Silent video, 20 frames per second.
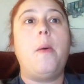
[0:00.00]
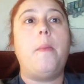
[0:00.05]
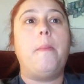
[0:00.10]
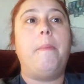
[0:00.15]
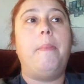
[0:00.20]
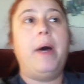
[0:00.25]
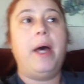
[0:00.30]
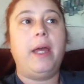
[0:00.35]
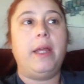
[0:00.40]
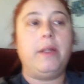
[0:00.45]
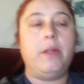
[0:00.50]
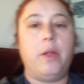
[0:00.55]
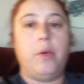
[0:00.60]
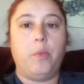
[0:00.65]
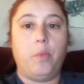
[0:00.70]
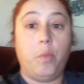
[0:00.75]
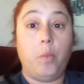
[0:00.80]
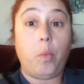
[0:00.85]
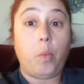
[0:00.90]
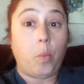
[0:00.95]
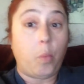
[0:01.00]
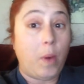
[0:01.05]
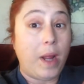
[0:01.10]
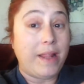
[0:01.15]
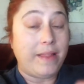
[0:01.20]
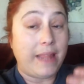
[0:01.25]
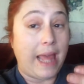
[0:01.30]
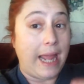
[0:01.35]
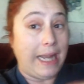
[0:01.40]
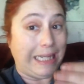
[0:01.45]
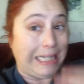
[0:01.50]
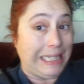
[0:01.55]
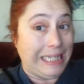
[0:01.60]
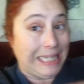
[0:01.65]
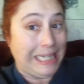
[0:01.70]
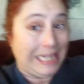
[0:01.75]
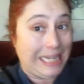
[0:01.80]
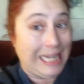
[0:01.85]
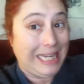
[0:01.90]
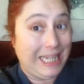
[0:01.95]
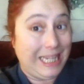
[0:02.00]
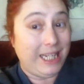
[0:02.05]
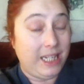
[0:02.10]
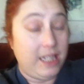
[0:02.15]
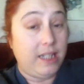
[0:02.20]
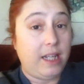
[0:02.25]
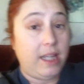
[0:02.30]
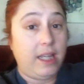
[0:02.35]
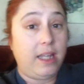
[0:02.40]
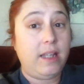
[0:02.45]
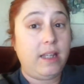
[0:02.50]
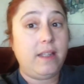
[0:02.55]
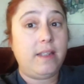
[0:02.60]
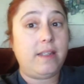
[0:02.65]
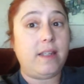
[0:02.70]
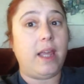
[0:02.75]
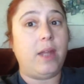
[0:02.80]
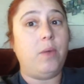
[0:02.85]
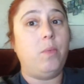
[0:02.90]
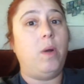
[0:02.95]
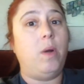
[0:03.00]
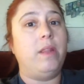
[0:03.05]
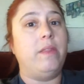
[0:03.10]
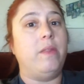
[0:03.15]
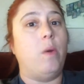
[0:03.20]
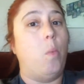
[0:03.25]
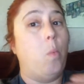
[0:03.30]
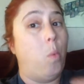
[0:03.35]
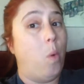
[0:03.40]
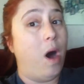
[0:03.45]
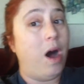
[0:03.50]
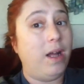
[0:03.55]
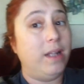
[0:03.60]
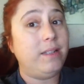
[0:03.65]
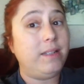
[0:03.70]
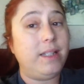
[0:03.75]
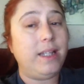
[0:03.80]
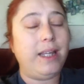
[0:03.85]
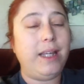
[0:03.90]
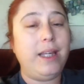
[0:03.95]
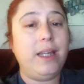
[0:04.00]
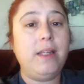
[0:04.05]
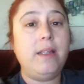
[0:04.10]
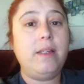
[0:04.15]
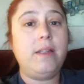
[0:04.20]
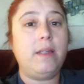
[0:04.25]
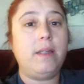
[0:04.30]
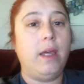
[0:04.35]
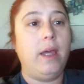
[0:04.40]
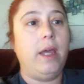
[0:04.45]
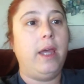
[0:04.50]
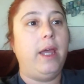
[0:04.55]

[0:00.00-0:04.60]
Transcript: But when that need is and when the want is